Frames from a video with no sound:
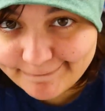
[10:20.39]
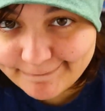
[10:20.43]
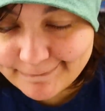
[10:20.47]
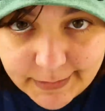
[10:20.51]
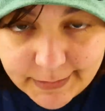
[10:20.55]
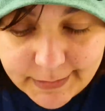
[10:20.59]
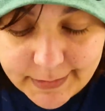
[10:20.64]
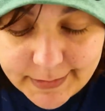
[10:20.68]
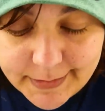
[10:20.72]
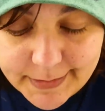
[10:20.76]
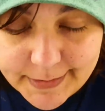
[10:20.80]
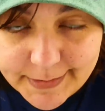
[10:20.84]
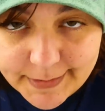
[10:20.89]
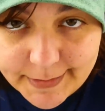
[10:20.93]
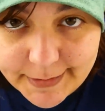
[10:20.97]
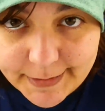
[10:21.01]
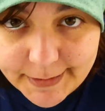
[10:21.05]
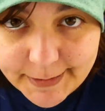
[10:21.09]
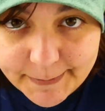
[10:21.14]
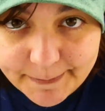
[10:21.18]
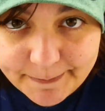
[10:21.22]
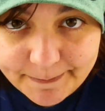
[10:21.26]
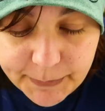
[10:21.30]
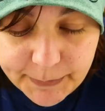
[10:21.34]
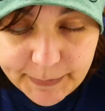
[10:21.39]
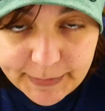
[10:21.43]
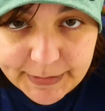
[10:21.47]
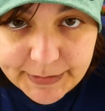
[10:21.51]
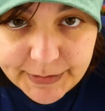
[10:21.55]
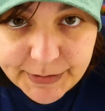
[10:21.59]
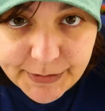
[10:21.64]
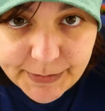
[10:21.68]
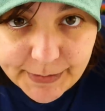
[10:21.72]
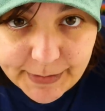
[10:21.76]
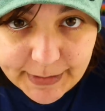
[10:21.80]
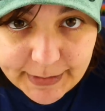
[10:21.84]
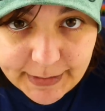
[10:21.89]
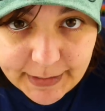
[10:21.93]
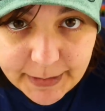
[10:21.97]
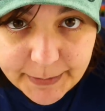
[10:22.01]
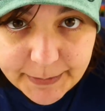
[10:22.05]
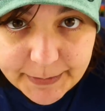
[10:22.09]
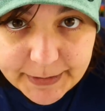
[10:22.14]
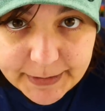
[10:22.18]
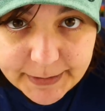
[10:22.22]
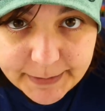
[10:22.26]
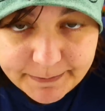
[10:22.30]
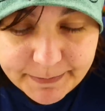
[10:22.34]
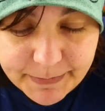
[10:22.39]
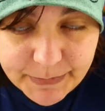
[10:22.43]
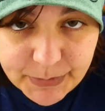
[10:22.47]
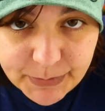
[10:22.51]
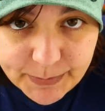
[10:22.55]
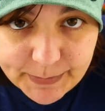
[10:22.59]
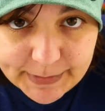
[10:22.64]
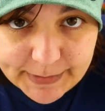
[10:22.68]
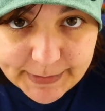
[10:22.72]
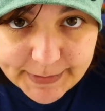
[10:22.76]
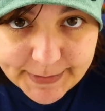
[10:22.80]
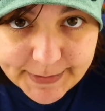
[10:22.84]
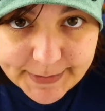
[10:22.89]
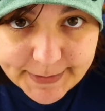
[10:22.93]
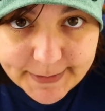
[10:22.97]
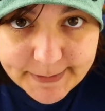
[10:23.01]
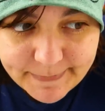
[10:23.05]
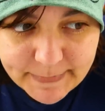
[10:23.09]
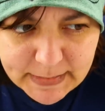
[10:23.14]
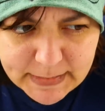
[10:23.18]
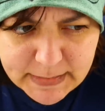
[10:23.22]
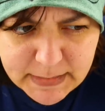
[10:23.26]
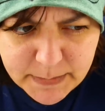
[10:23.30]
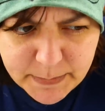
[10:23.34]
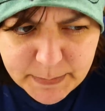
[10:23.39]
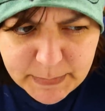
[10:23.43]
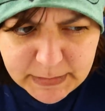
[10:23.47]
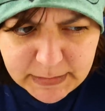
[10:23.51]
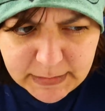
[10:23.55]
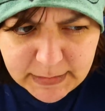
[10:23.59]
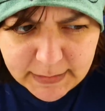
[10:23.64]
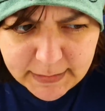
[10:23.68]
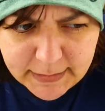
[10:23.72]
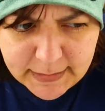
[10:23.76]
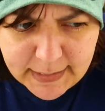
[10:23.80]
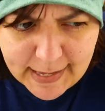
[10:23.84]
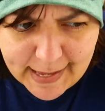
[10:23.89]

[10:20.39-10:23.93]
Let's um, wait and try our sweets that smell like...